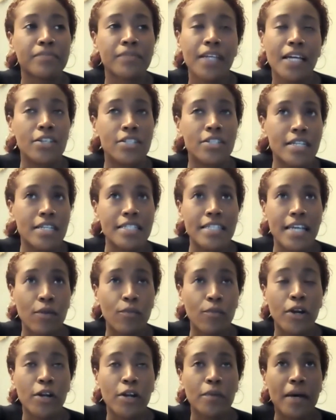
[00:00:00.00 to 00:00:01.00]
know this is gonna sound
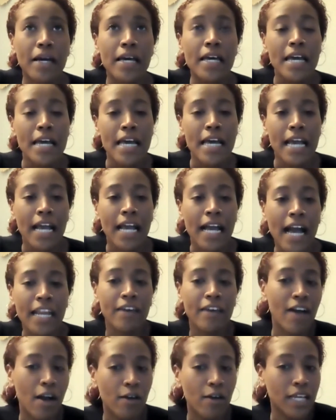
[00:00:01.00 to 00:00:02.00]
weird, but kind
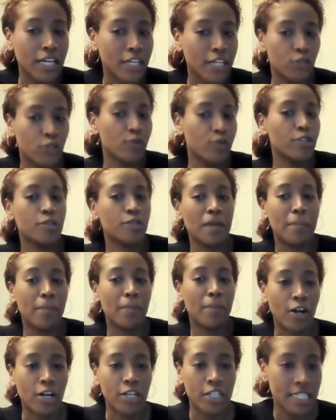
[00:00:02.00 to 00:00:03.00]
of how like Jewish people
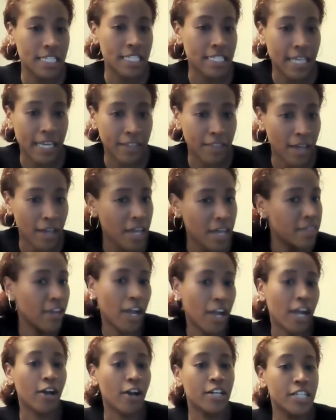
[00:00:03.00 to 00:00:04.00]
are, just as like their
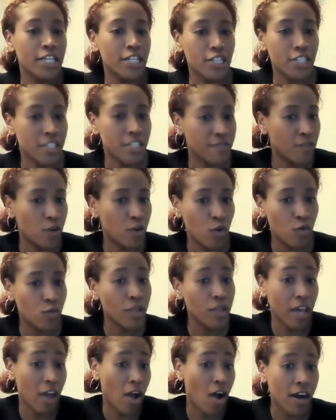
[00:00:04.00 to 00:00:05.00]
heritage is of who
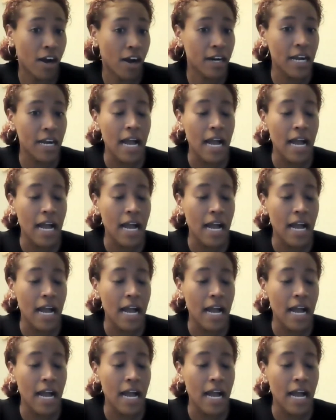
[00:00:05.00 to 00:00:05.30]
they are.